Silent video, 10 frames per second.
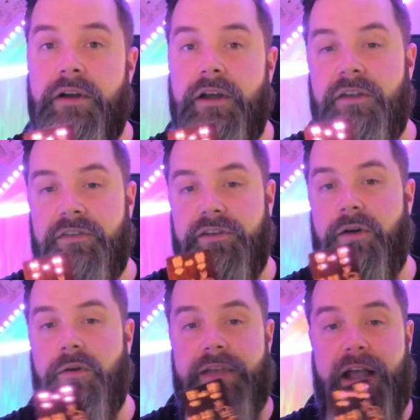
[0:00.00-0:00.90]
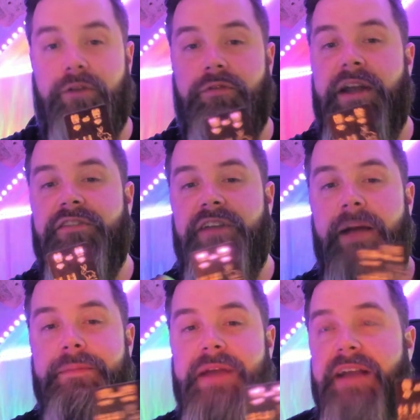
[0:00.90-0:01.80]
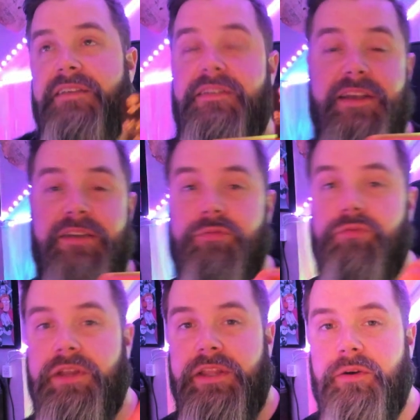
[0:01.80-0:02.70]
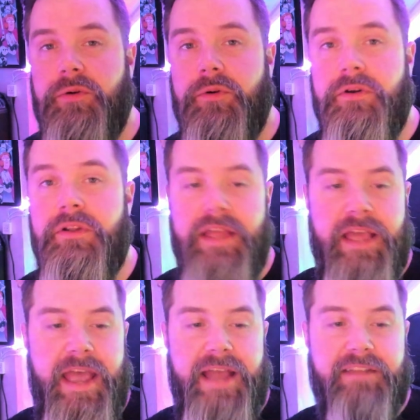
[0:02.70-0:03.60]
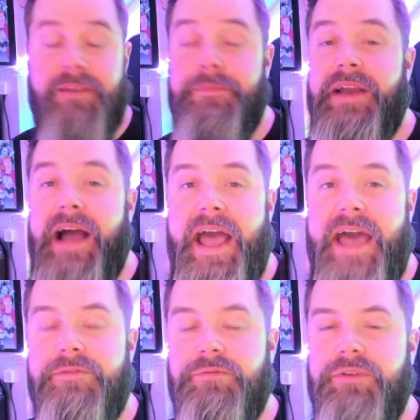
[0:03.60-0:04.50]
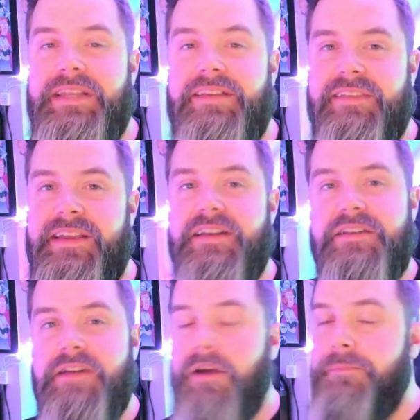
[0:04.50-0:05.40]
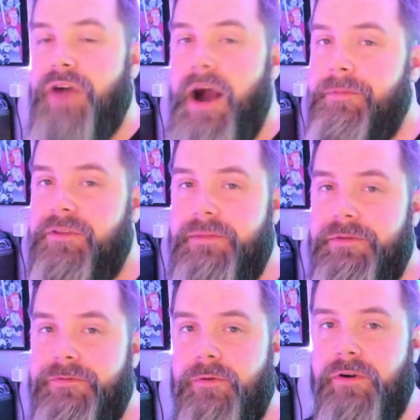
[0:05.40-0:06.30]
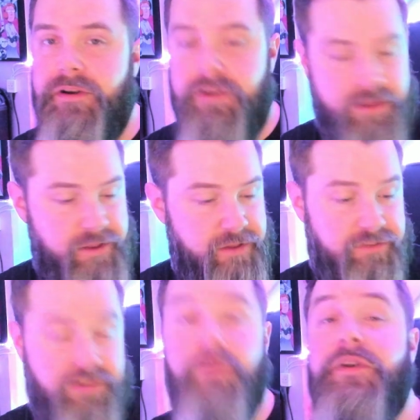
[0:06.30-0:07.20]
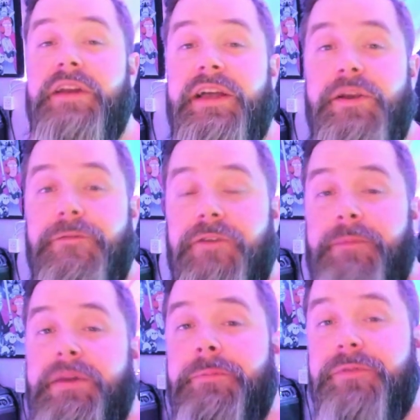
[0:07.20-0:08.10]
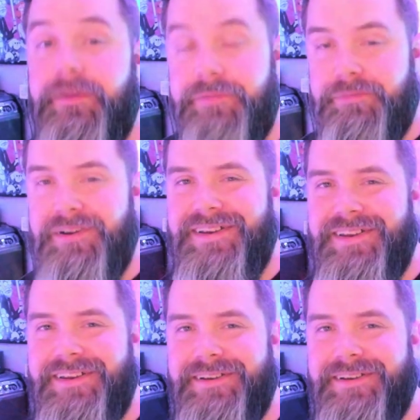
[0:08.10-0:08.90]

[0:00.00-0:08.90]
So yeah, great job, guys. This thing's really cool and something I hadn't really seen done properly before. So good on you for coming up with something brand new.